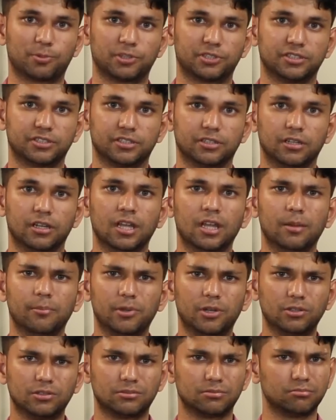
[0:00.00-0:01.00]
processor,
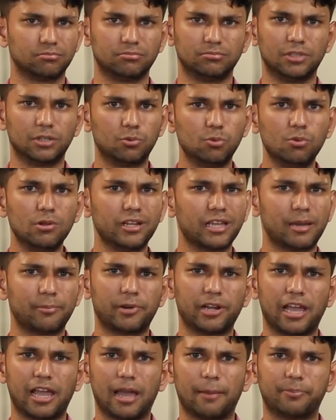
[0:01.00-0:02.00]
because the Google
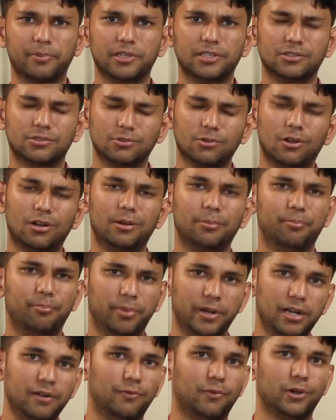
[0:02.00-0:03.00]
Camera app is not
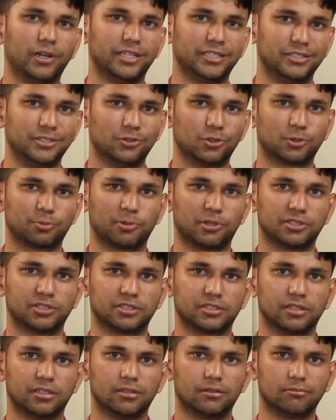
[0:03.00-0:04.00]
built for Exynos
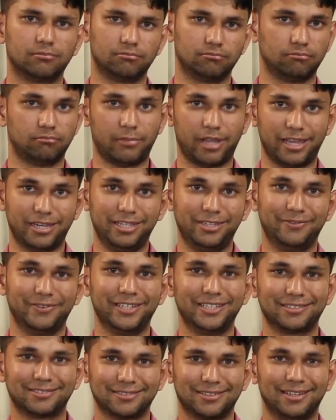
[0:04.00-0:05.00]
processor.
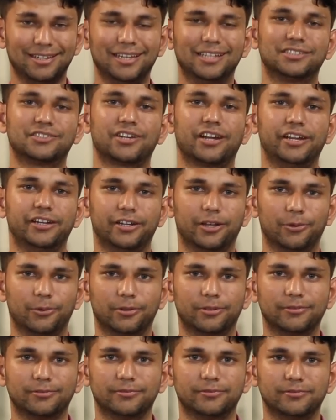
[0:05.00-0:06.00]
Anyway, let's try it
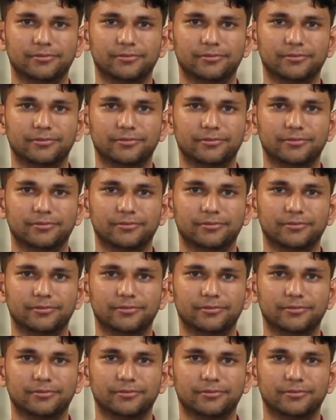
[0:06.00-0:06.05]
out.